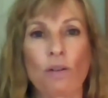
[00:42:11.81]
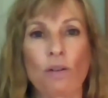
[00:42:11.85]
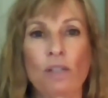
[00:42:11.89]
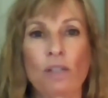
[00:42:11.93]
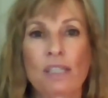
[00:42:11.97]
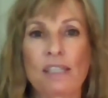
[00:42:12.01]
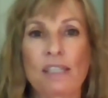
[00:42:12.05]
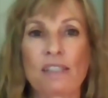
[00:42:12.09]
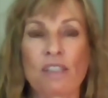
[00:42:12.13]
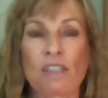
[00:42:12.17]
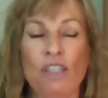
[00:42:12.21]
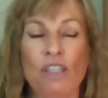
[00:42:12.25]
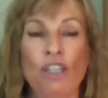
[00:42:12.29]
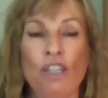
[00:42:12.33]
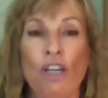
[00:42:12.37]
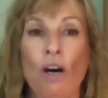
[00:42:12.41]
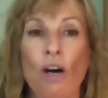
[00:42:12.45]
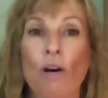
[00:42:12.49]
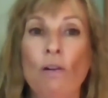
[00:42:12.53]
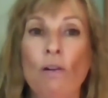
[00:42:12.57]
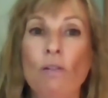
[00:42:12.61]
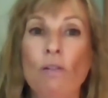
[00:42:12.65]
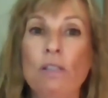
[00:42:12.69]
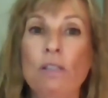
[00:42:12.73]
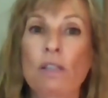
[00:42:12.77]
horse's
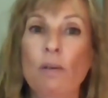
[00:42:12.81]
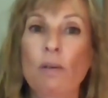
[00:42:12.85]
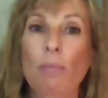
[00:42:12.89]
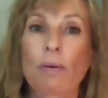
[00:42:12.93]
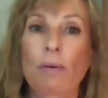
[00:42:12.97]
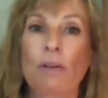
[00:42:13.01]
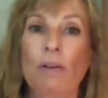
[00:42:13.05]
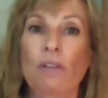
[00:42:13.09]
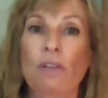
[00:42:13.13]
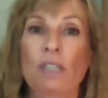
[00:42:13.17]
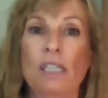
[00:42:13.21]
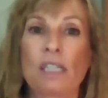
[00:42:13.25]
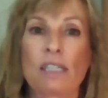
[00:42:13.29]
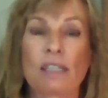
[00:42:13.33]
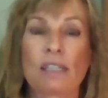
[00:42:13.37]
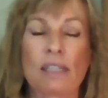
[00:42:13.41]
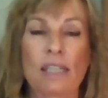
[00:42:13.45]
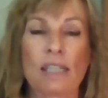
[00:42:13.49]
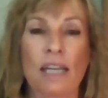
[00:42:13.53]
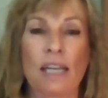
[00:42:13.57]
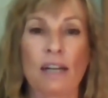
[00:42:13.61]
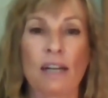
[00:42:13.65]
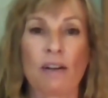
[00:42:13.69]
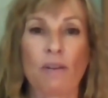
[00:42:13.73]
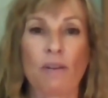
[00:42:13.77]
nose approaches the
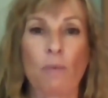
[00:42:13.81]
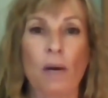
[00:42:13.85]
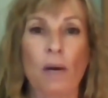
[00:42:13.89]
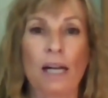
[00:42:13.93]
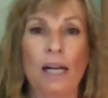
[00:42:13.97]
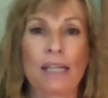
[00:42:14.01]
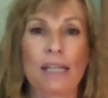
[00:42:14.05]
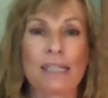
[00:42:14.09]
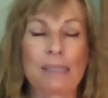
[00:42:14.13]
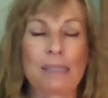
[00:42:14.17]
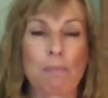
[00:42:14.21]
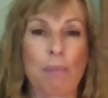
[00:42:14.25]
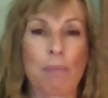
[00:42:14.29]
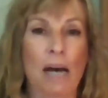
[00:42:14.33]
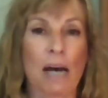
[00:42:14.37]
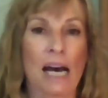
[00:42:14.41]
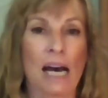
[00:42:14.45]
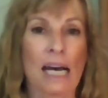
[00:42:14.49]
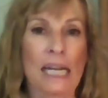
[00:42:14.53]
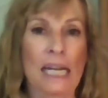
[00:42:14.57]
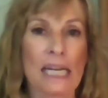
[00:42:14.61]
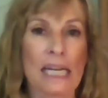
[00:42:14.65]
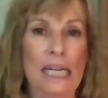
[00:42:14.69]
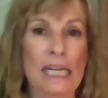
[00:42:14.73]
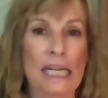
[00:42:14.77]
letter while his
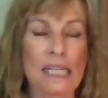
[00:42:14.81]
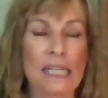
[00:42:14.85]
body